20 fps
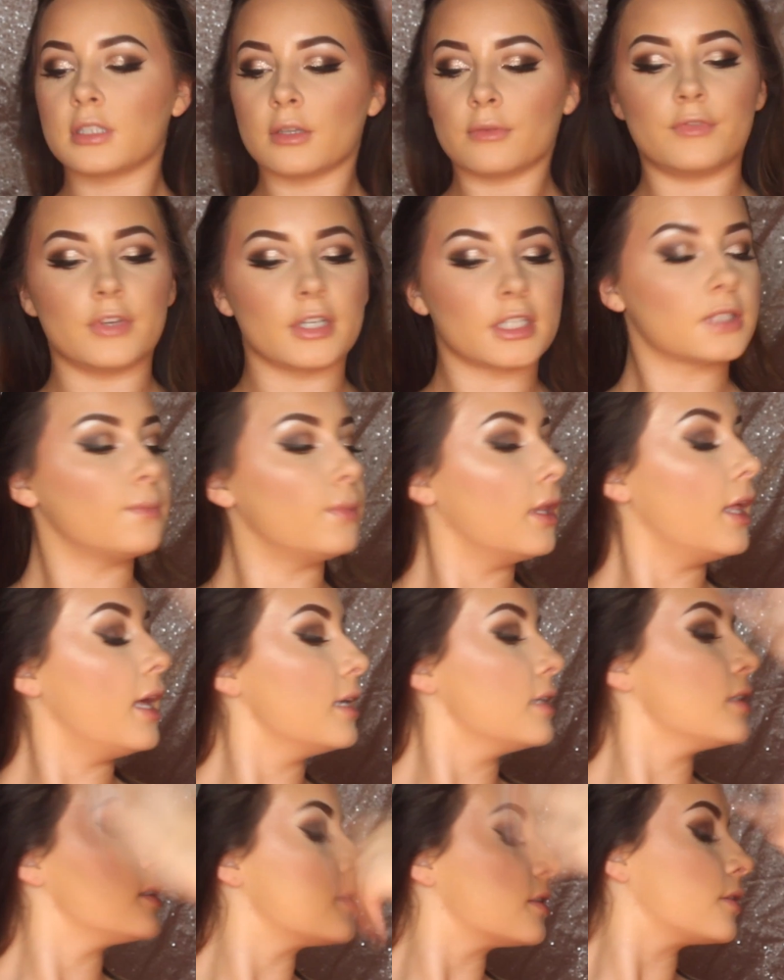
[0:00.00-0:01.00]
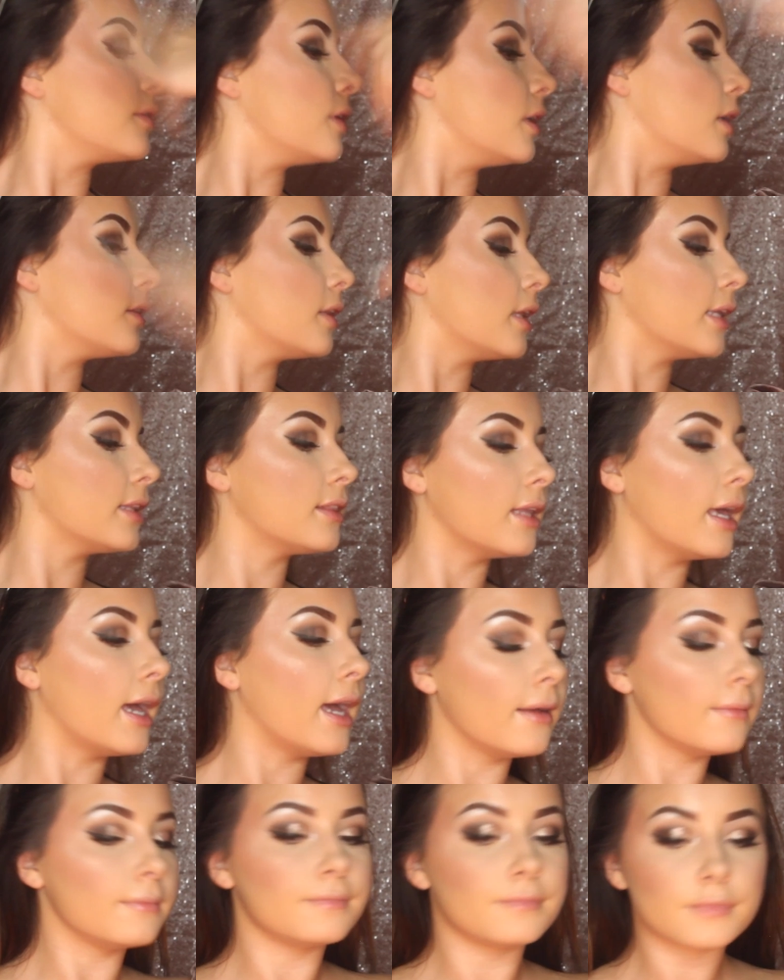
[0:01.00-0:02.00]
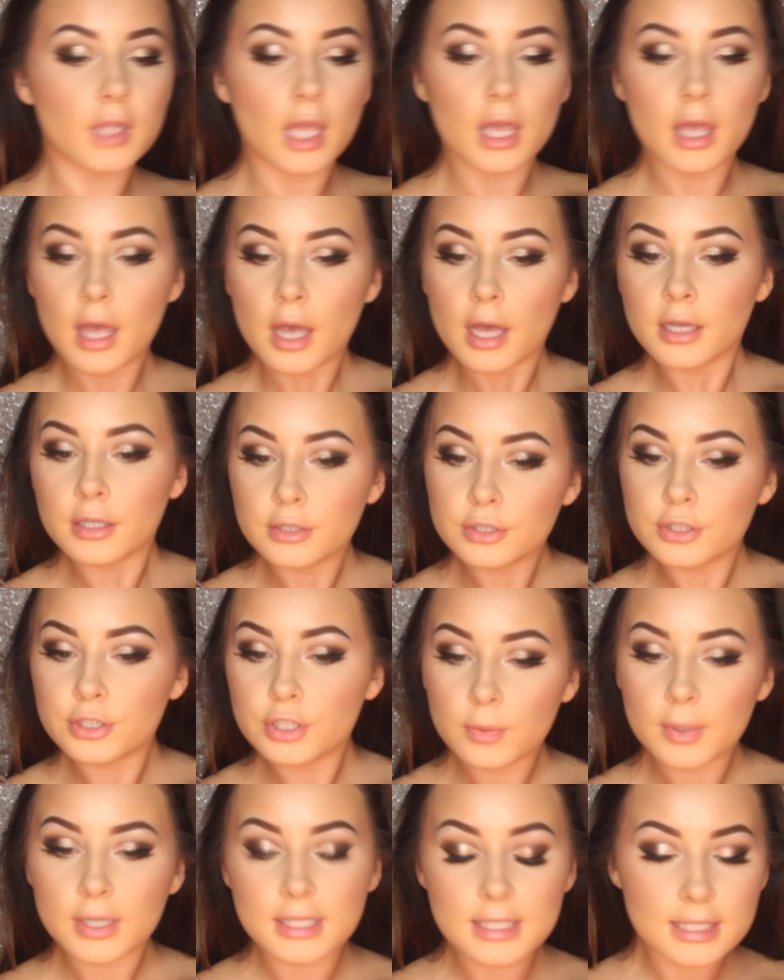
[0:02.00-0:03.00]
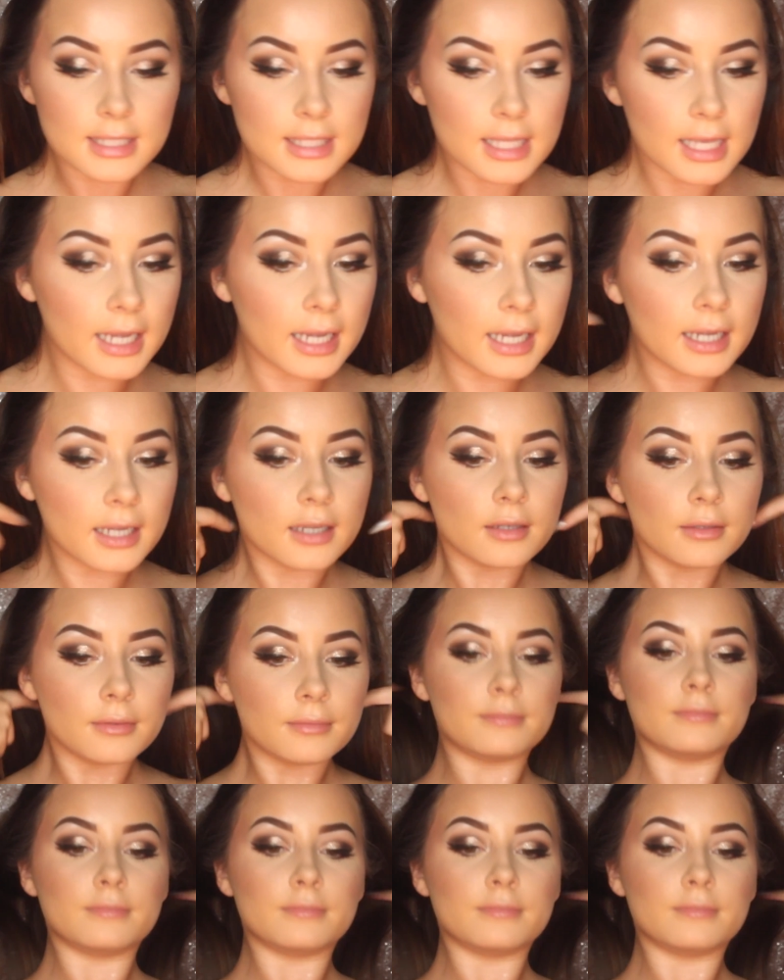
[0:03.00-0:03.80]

some Fix Plus and let that do its thing.